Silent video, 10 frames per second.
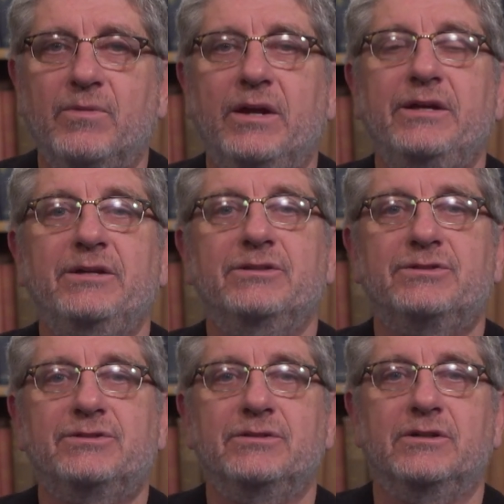and he
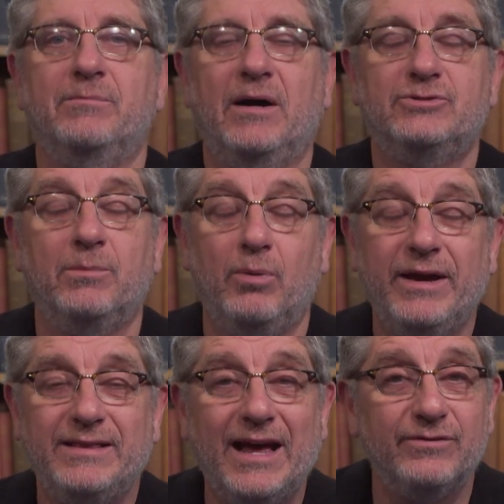is about to
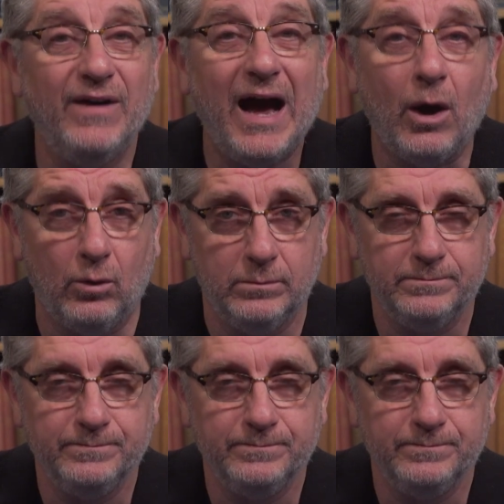break that vow.